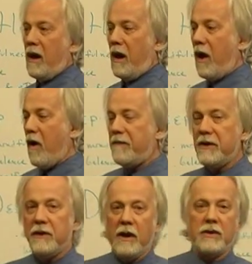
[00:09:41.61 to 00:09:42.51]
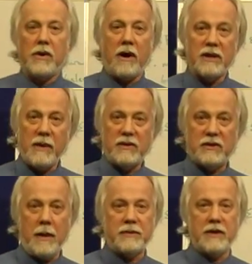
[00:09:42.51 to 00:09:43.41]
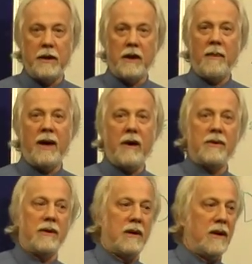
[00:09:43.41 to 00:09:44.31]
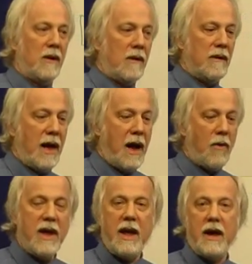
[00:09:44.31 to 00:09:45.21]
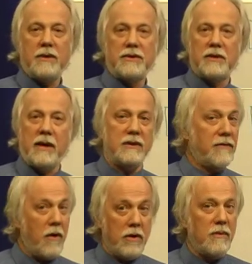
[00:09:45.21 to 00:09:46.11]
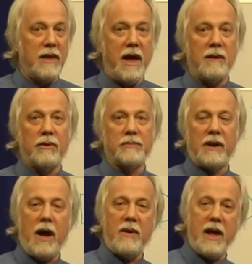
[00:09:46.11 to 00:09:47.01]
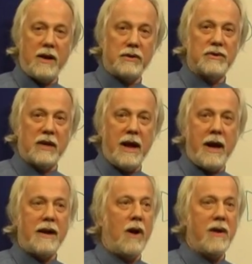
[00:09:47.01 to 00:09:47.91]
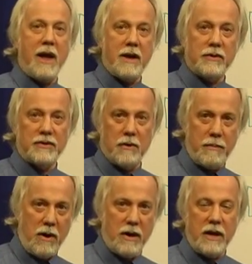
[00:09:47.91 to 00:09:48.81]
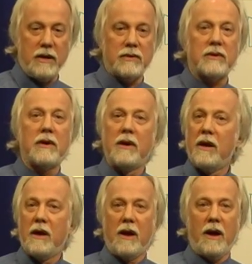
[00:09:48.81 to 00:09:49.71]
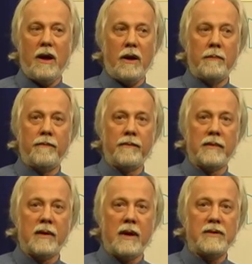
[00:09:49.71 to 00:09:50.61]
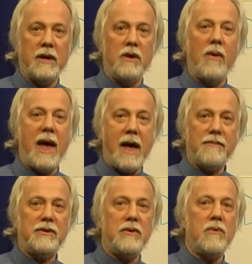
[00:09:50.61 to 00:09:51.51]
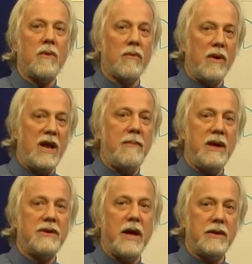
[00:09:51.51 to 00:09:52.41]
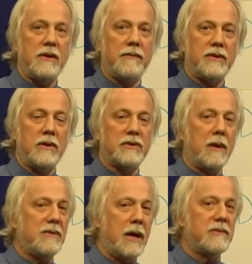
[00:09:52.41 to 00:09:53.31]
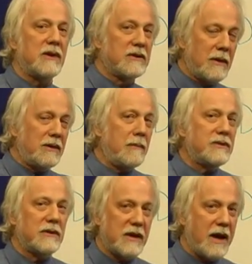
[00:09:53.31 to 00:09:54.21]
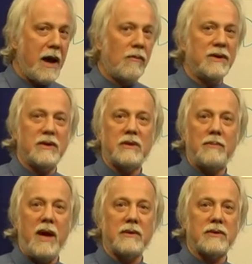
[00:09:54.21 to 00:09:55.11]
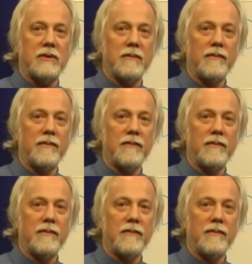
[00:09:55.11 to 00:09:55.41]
I often talk to my stepson about how he handles he's very good with animals, but how he handles the cat, how he handles parakeets. Say you have to really be attentive to, sometimes the cat wants his space.